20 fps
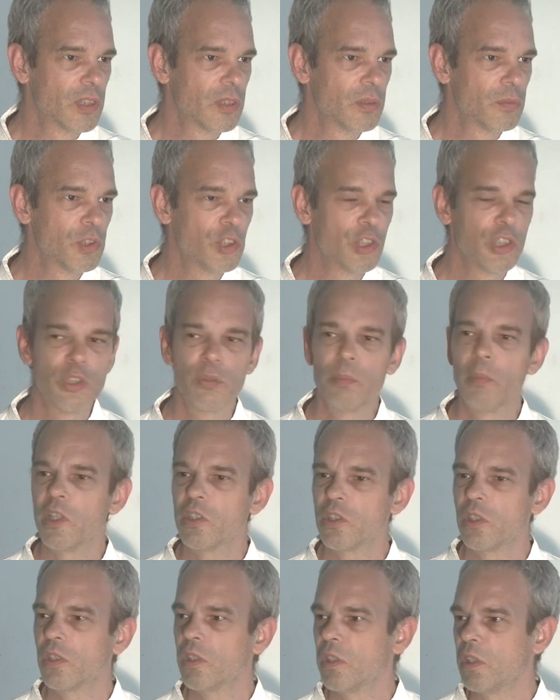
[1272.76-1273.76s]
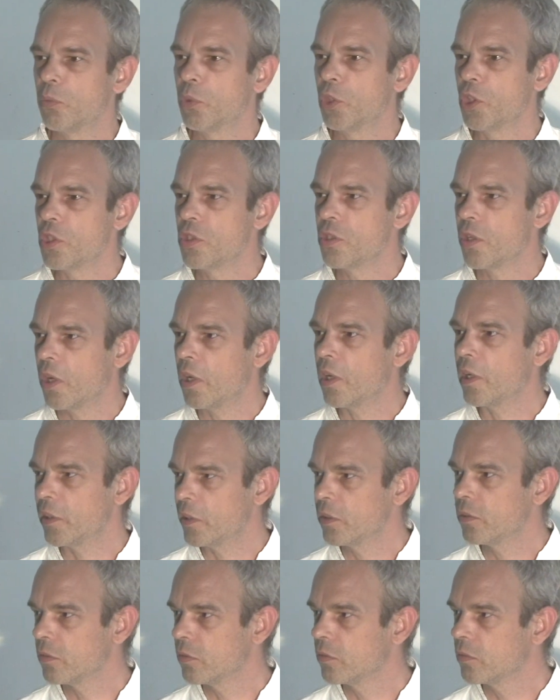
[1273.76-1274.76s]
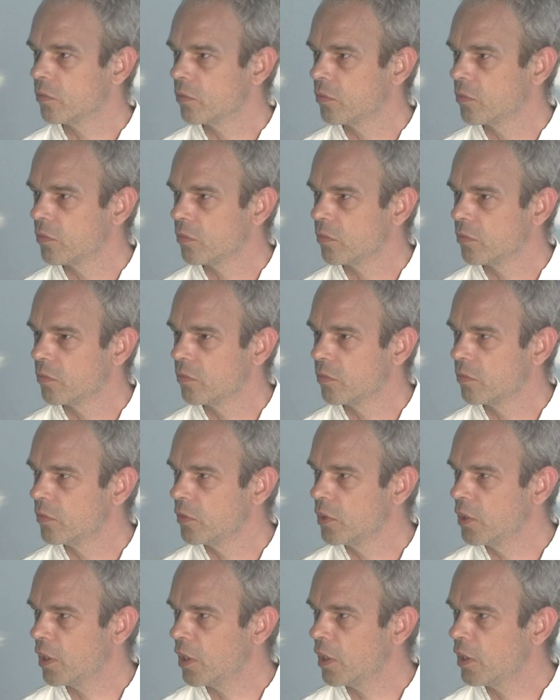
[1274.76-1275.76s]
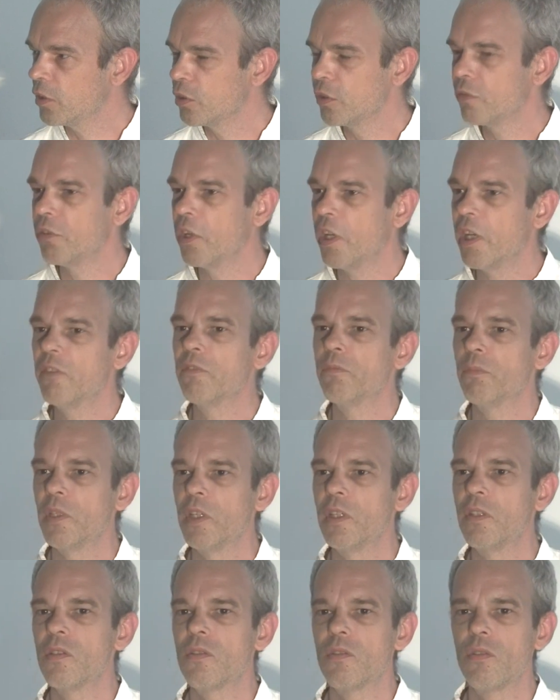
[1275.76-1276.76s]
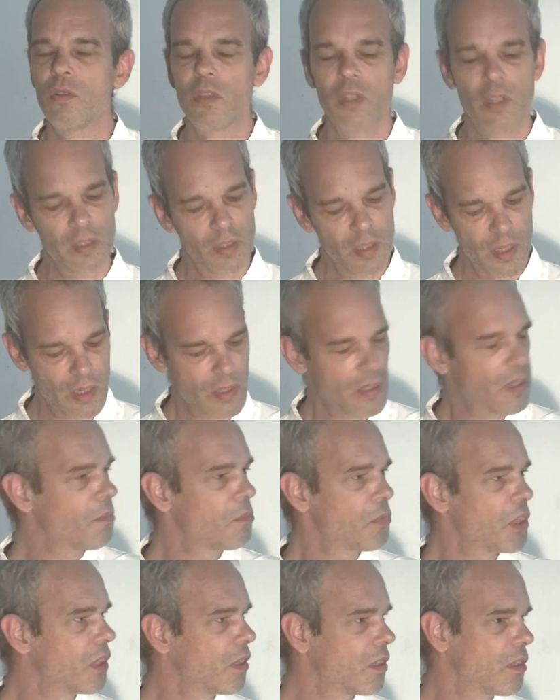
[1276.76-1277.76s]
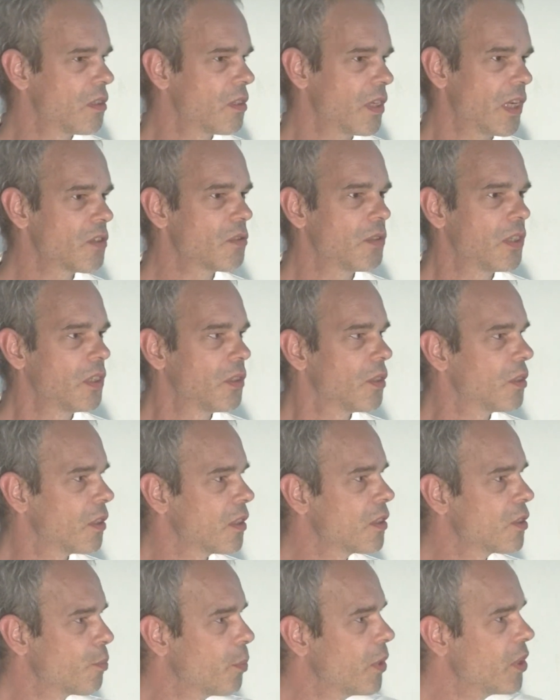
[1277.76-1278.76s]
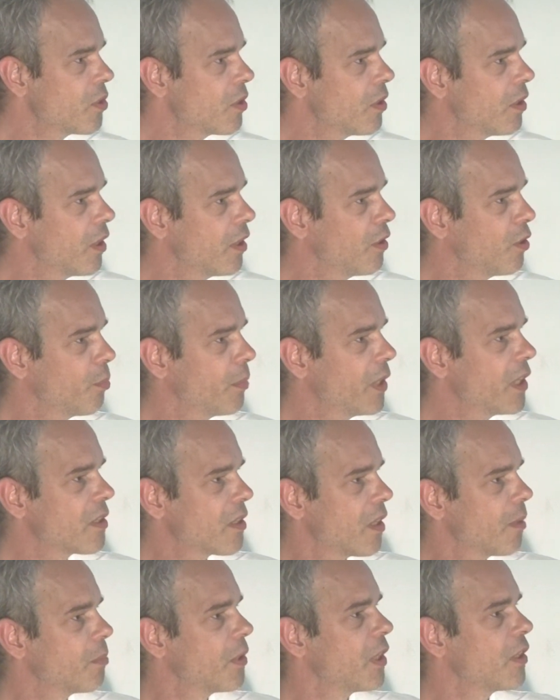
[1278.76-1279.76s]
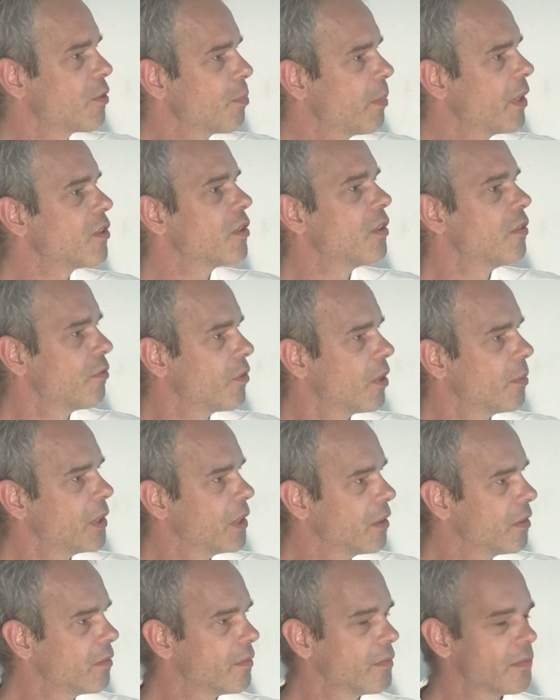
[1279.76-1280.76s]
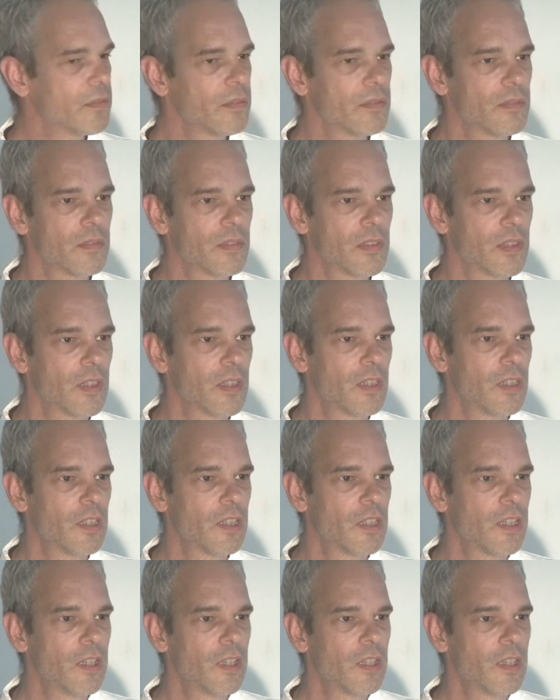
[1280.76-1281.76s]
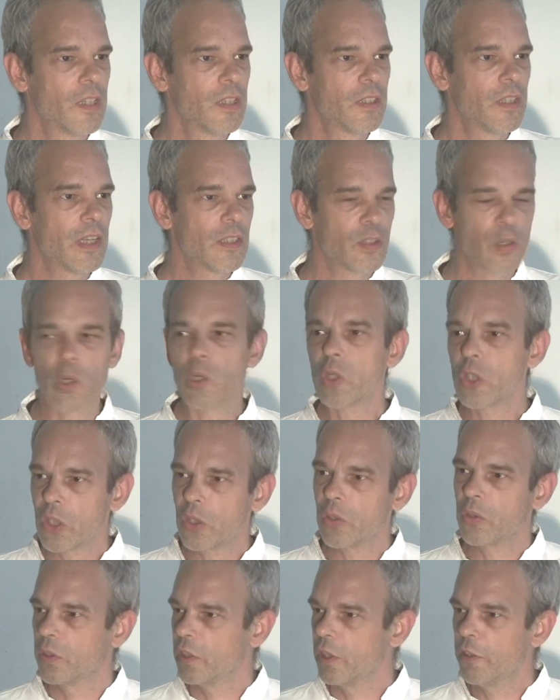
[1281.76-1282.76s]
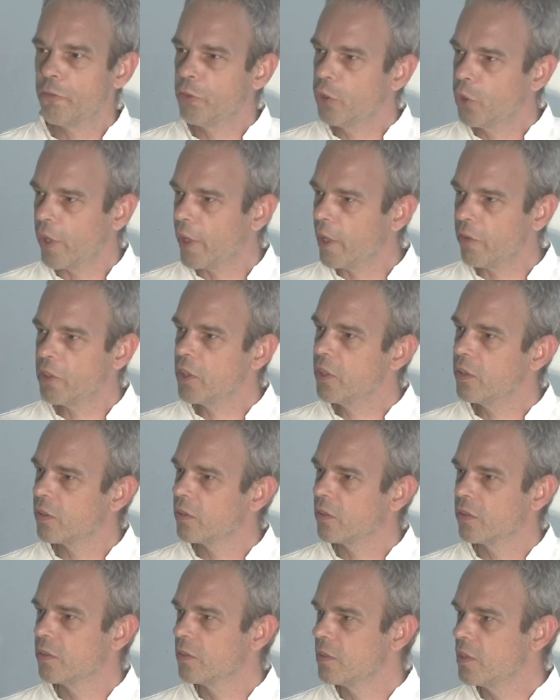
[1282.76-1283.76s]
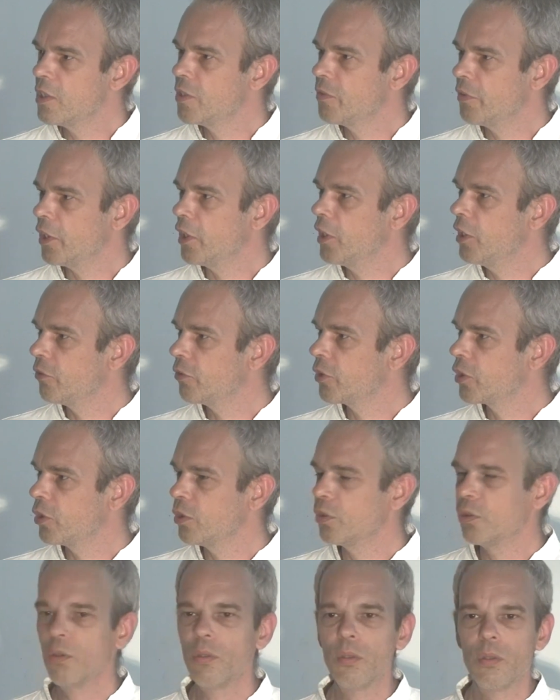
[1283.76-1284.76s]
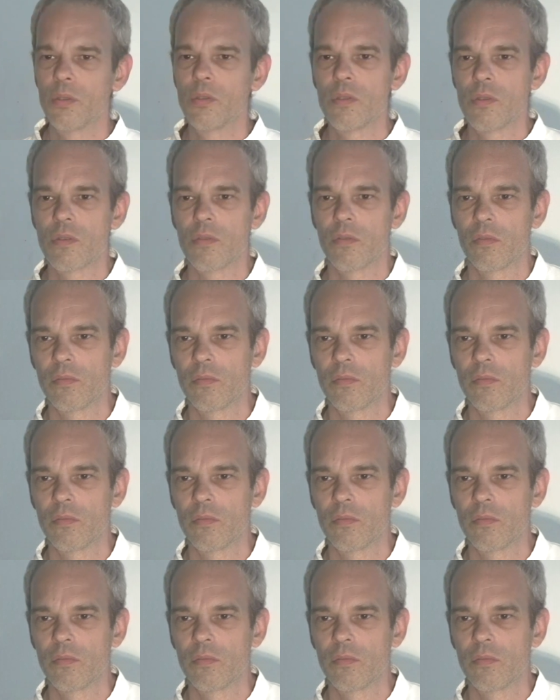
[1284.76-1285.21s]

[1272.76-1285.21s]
which is basically what is art. The art of life means you can take something that is actually nothing special and you make something special from it. That also, if you have it, is very difficult to lose.